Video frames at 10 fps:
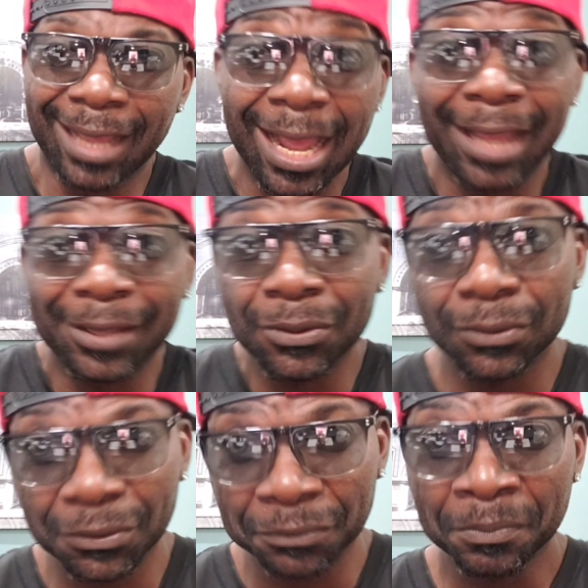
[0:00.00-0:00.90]
I don't
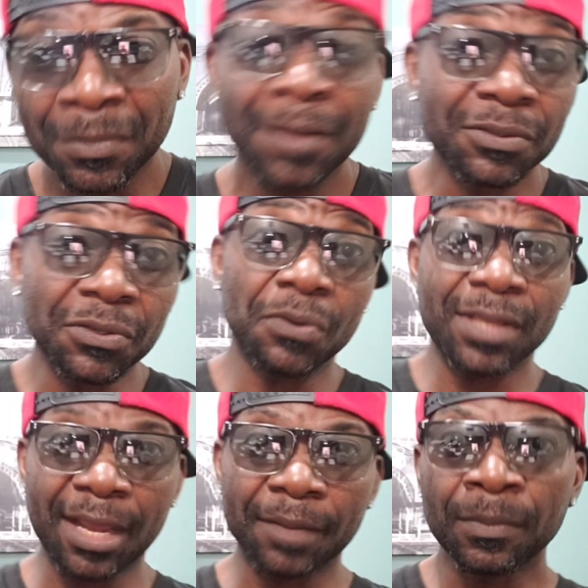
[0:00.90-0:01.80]
know. So
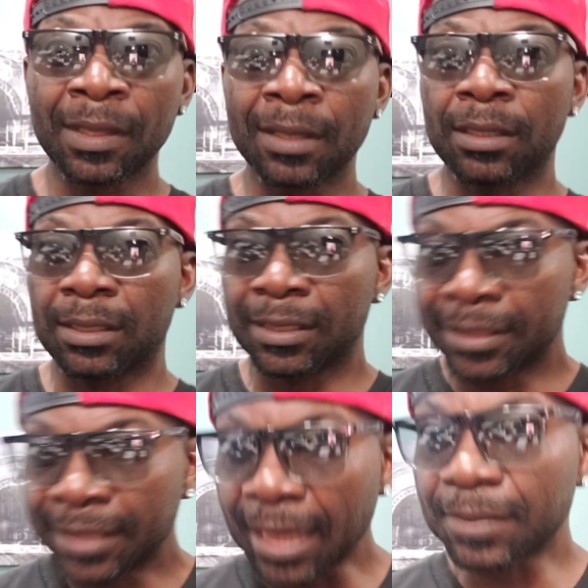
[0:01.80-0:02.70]
yeah,
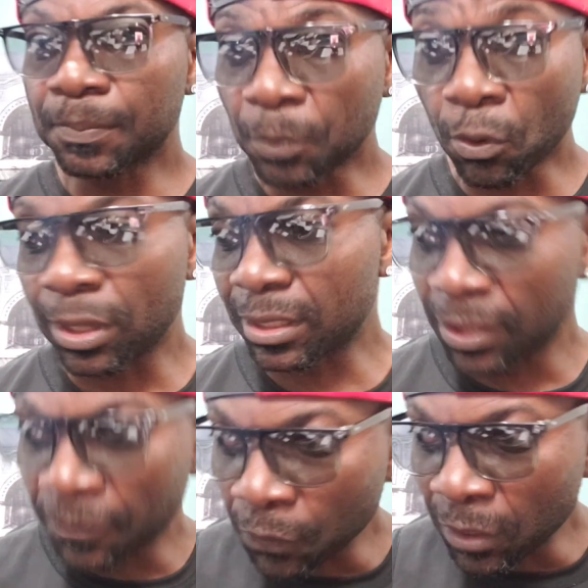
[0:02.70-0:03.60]
that part,
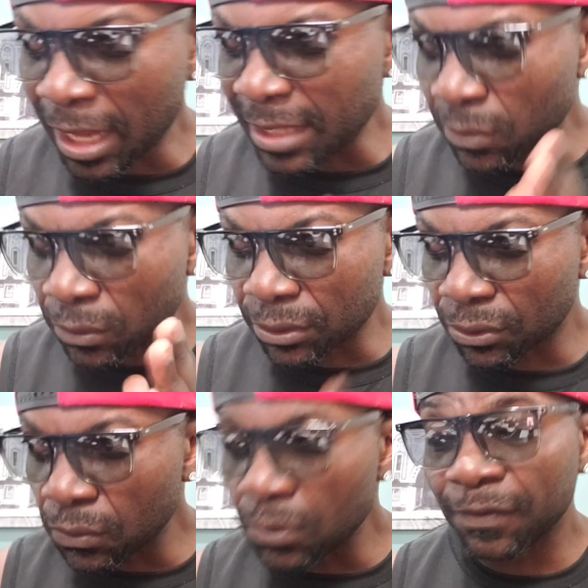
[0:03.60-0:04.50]
if you guys
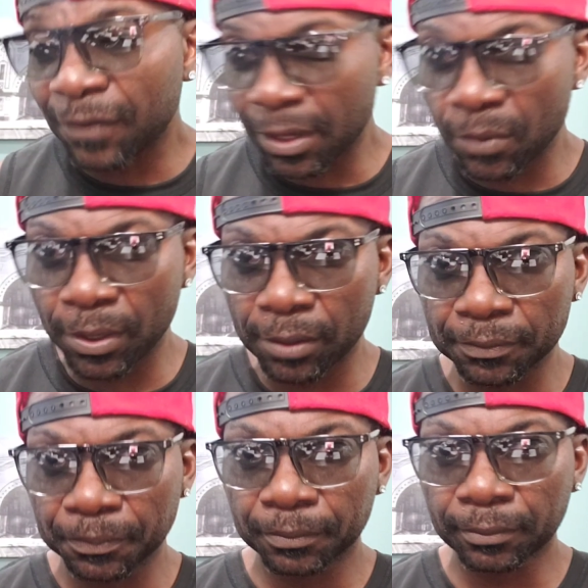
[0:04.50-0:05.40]
understood very well,
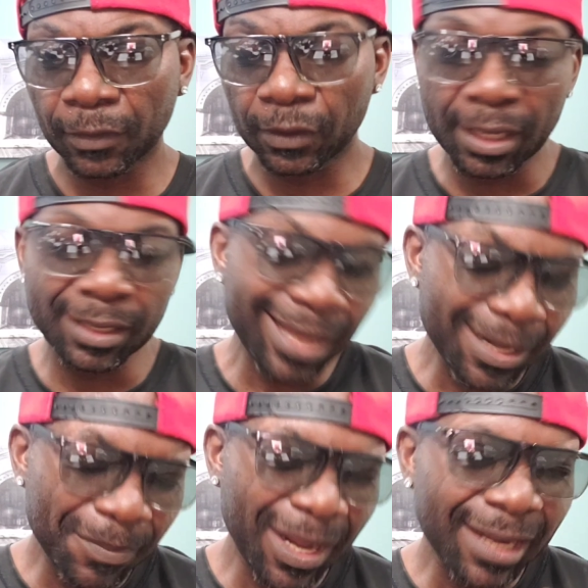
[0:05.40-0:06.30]
okay,
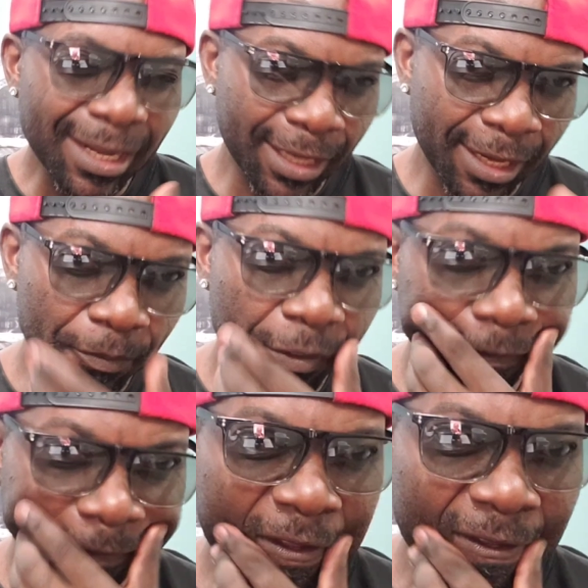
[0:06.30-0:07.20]
that had me
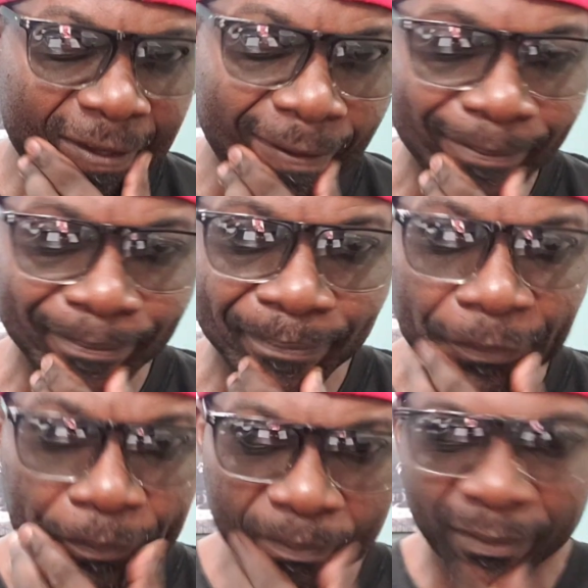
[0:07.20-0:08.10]
thinking.
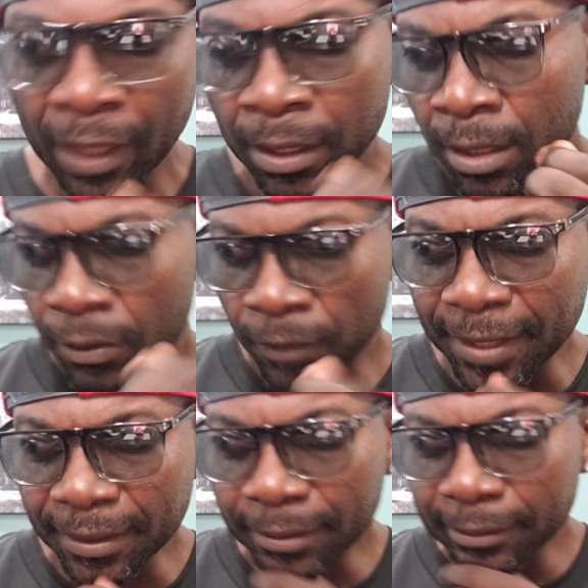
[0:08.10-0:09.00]
Right
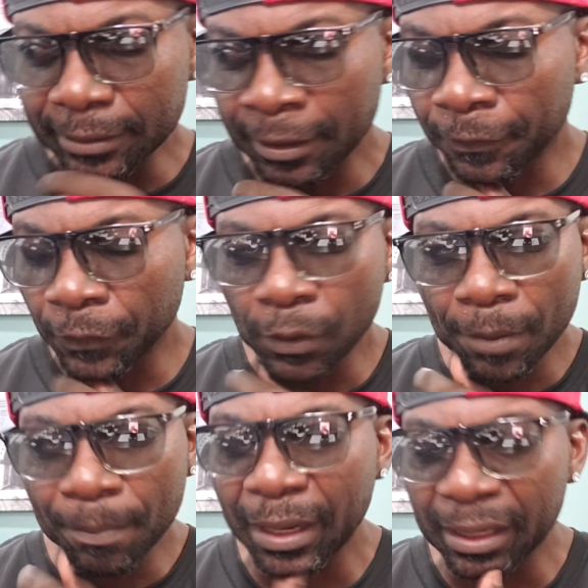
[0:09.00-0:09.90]
now, if you're a
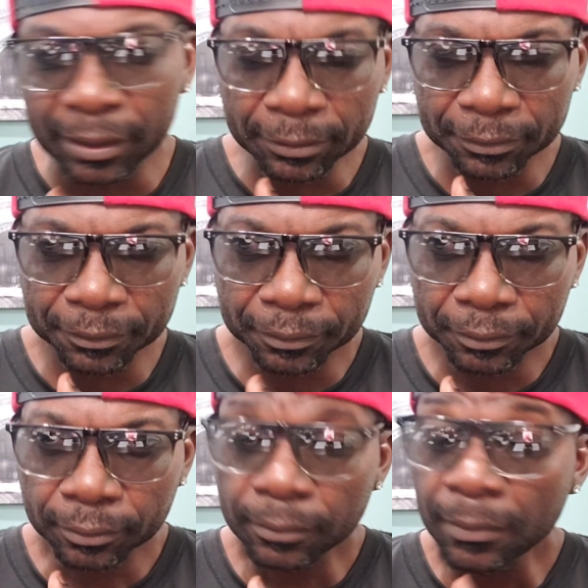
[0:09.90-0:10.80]
miner,
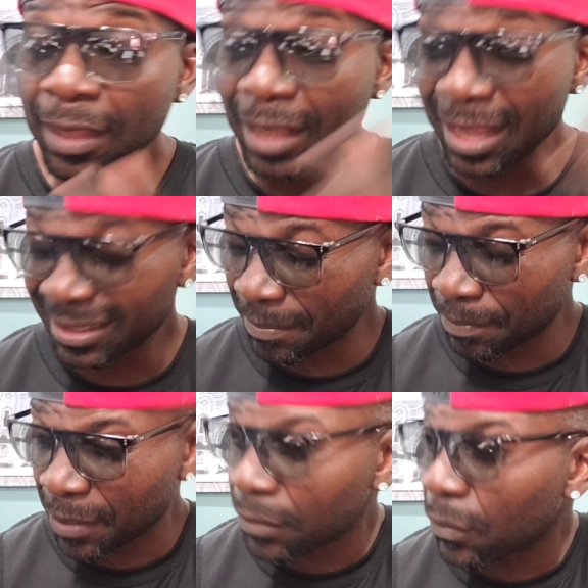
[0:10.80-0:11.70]
as a
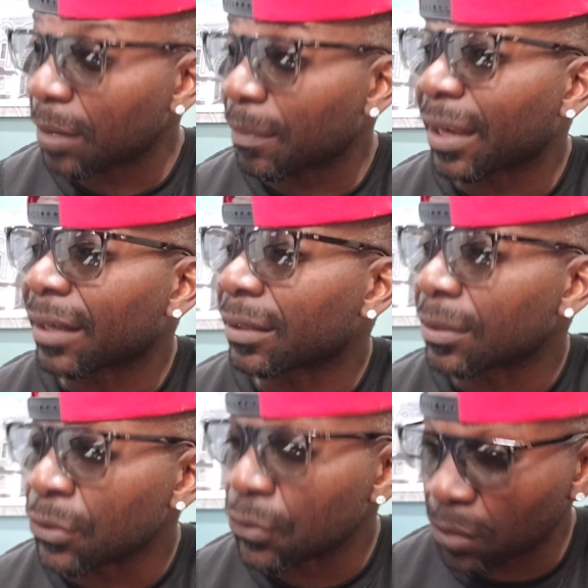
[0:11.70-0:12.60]
Bitcoin miner,
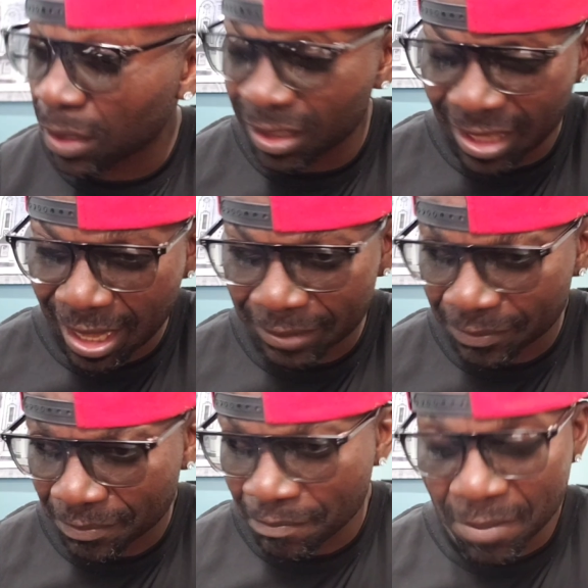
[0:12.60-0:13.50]
you are
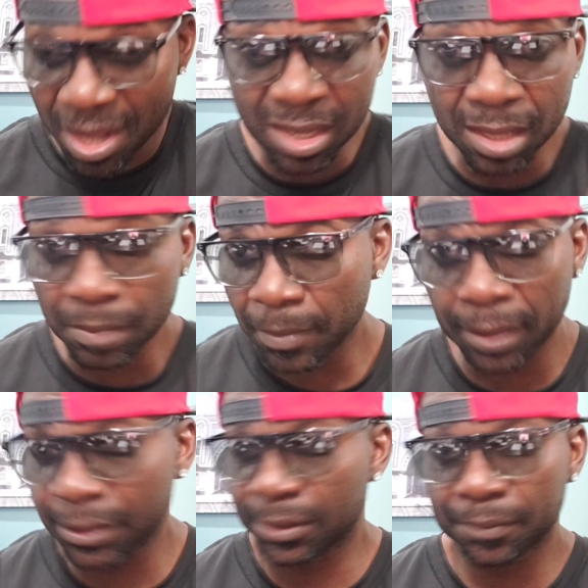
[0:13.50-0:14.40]
not making
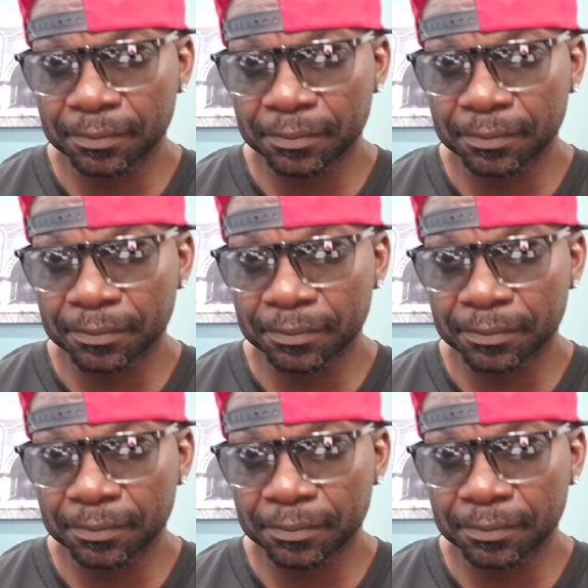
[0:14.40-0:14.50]
much.